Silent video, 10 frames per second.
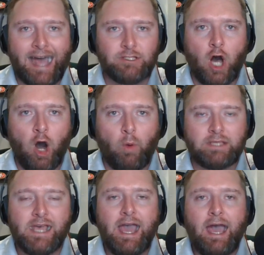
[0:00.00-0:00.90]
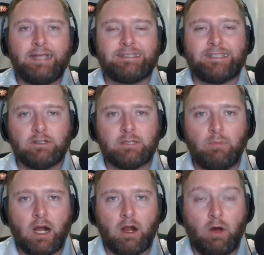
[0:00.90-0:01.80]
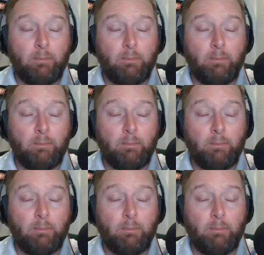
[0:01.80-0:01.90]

As always, until tomorrow,